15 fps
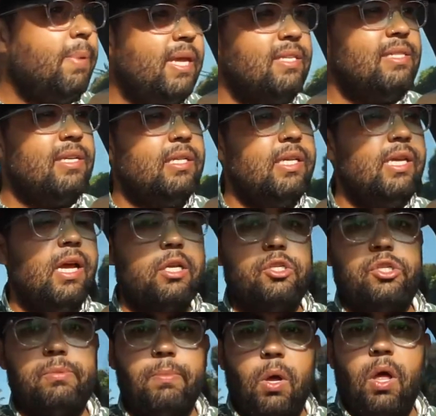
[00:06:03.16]
basically a
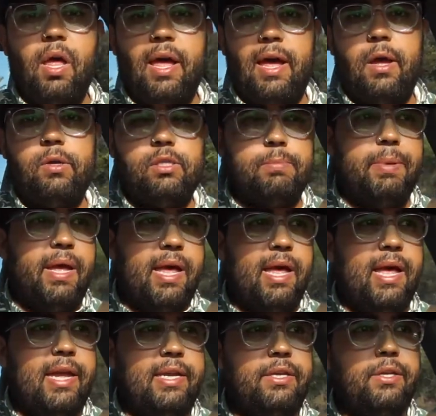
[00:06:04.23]
small house
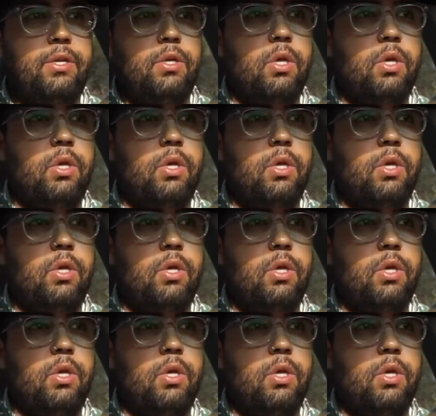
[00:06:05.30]
behind